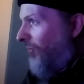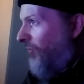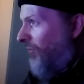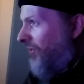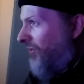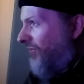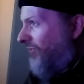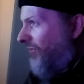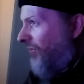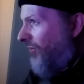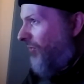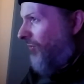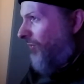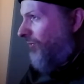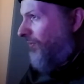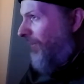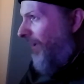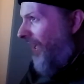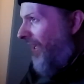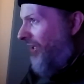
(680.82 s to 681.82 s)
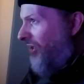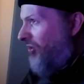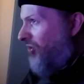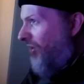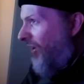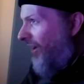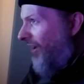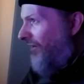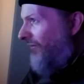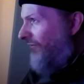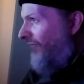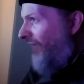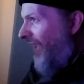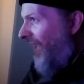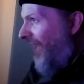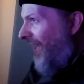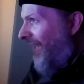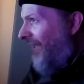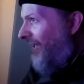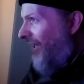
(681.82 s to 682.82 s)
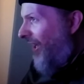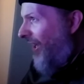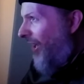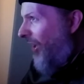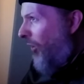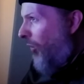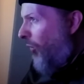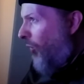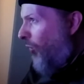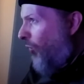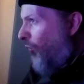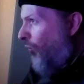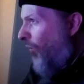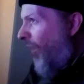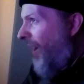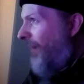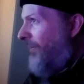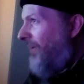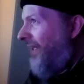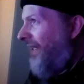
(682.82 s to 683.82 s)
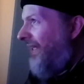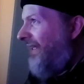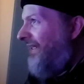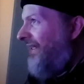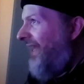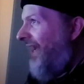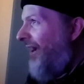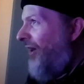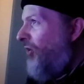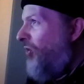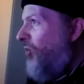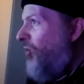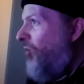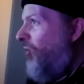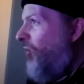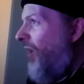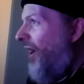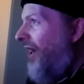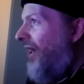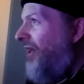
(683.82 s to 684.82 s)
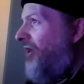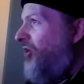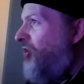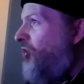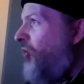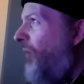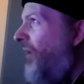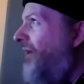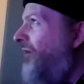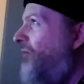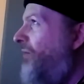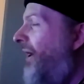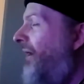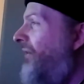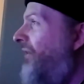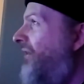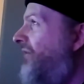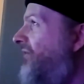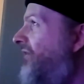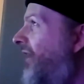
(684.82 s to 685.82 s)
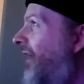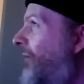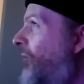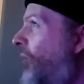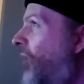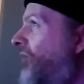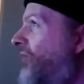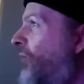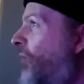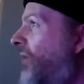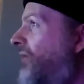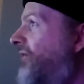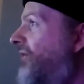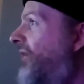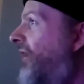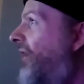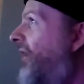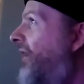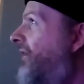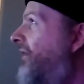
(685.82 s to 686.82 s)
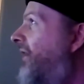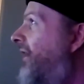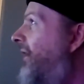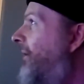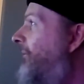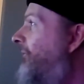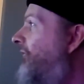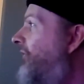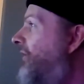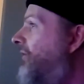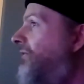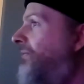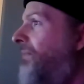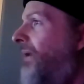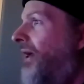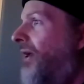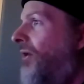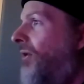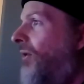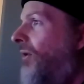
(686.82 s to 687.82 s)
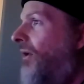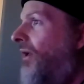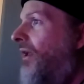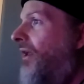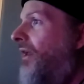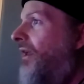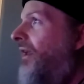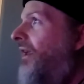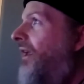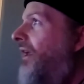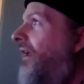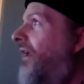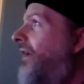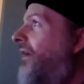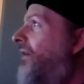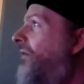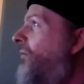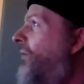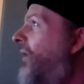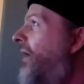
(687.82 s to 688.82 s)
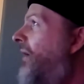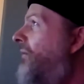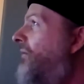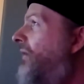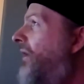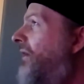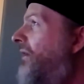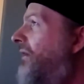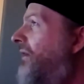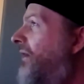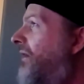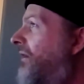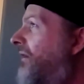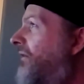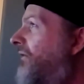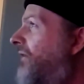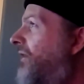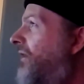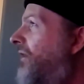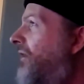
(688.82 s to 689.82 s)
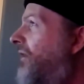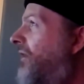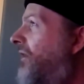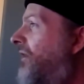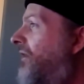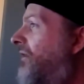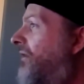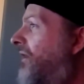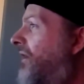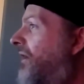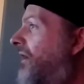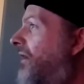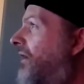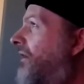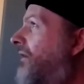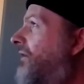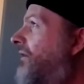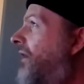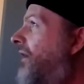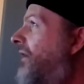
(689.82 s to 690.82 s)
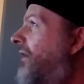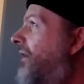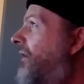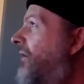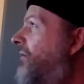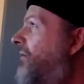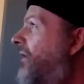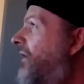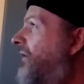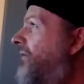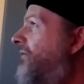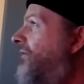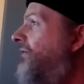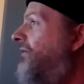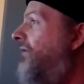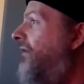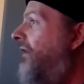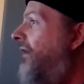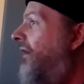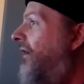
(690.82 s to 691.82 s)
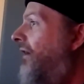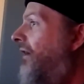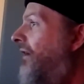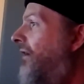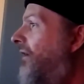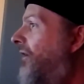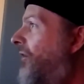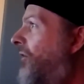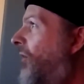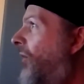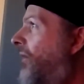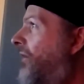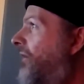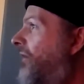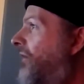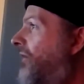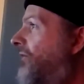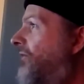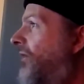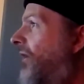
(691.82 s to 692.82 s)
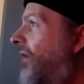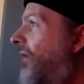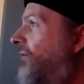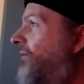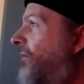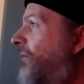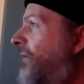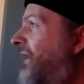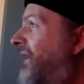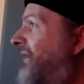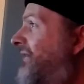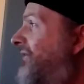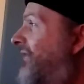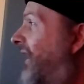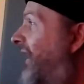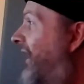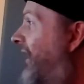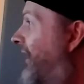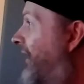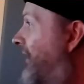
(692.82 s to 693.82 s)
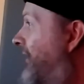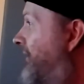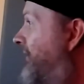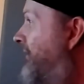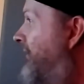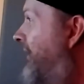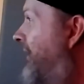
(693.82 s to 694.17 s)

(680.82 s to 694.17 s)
we just heard was by John Van uh, Rymenant, yeah, who uh, joined around this time, was, wasn't on um, First Battle. And wow, not a lot of, uh, huh, not a lot of credits uh, according to Discogs, only 10.